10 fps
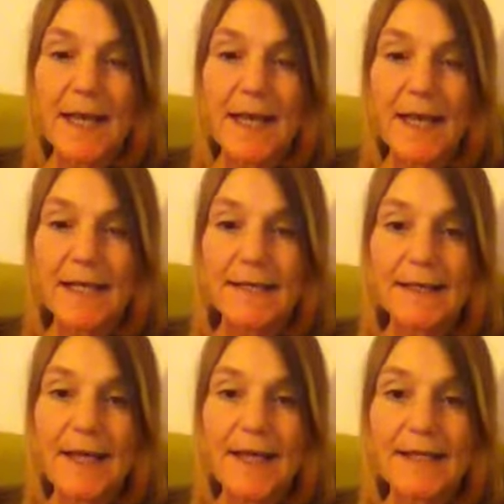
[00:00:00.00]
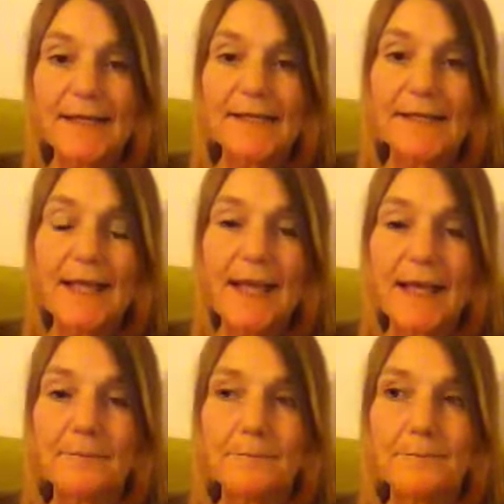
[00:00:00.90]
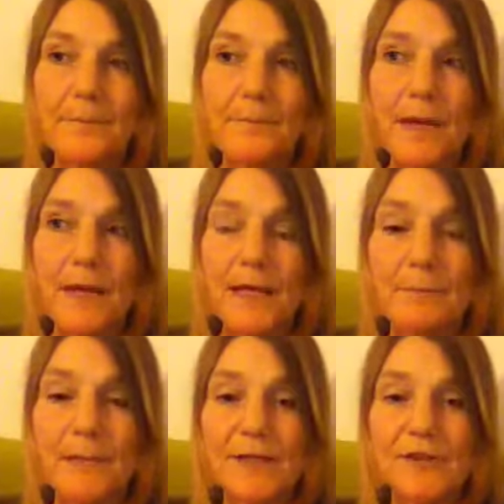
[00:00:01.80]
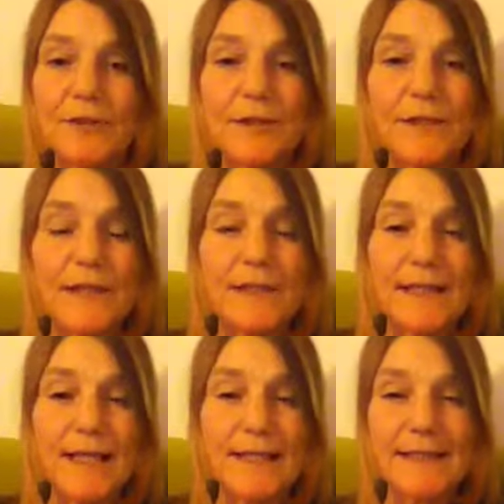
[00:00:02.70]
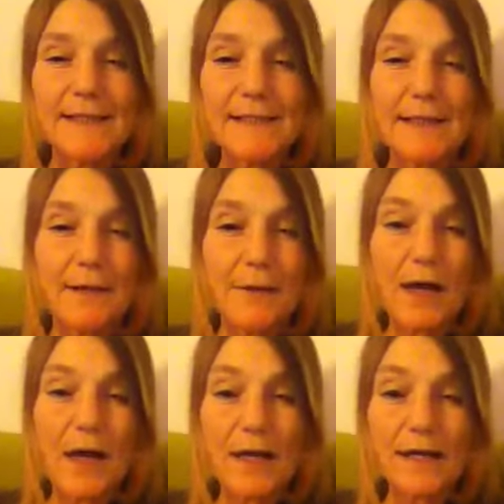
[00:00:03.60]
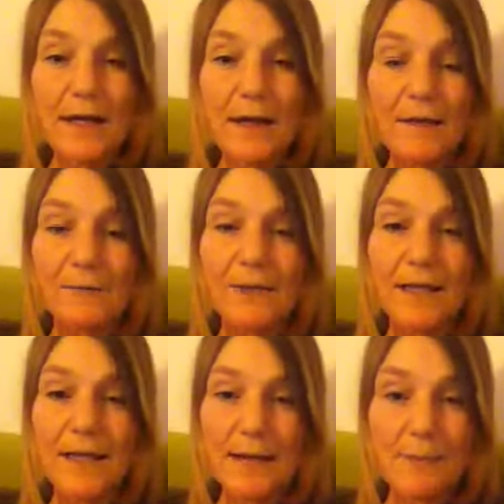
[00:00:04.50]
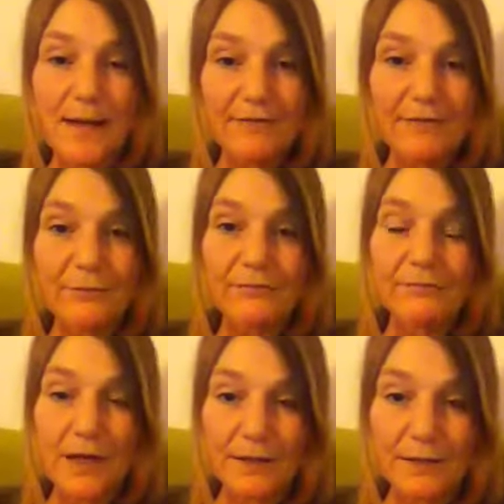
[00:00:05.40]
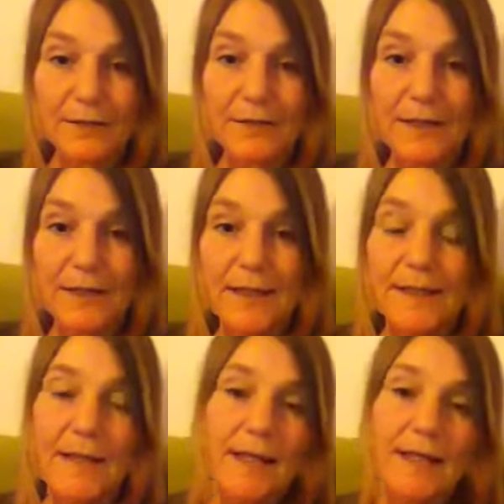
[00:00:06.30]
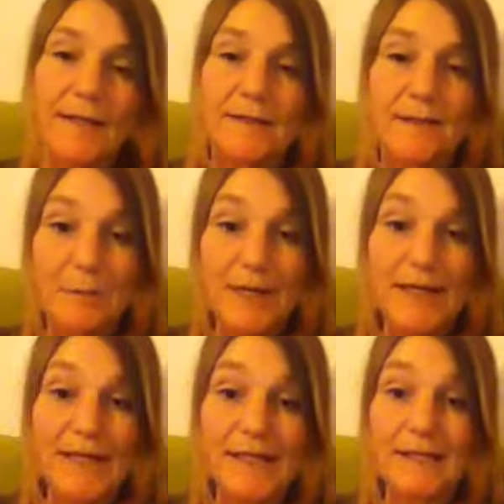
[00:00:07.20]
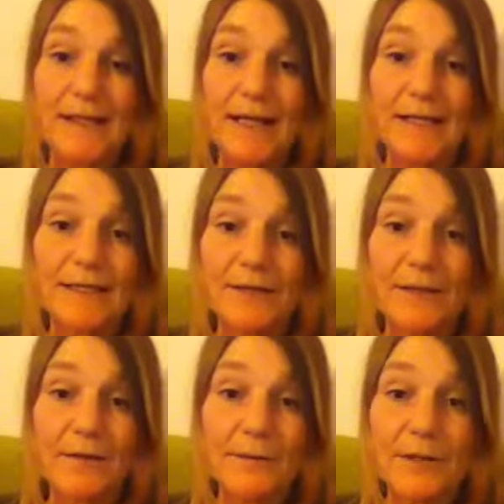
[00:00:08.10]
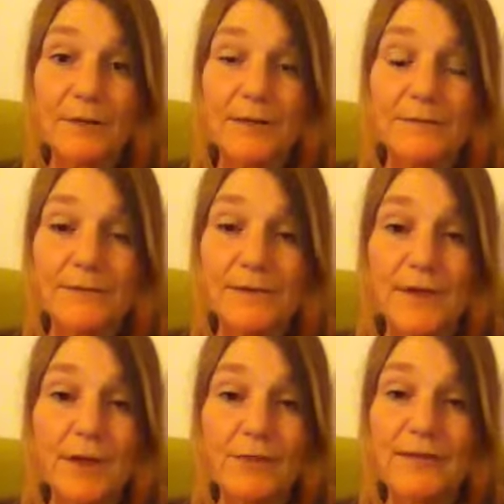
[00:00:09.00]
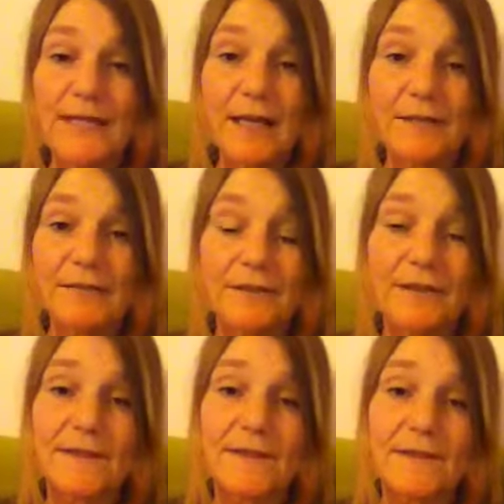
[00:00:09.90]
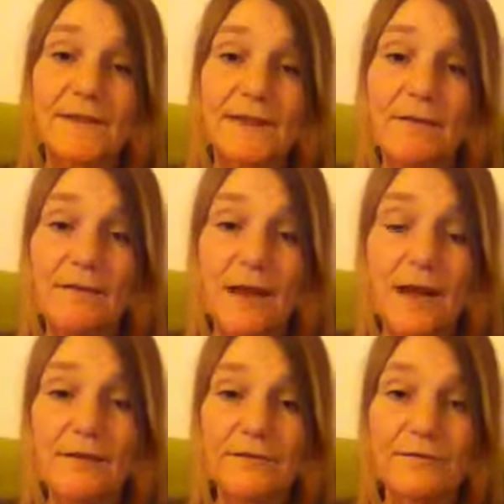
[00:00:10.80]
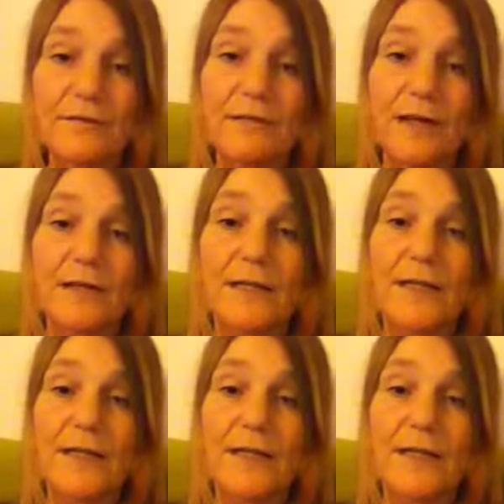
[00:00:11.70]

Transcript: and that is that my blood sugars are tending to go higher when I get back from a run. They're spiking, I'm going to the 300s and stuff after a run,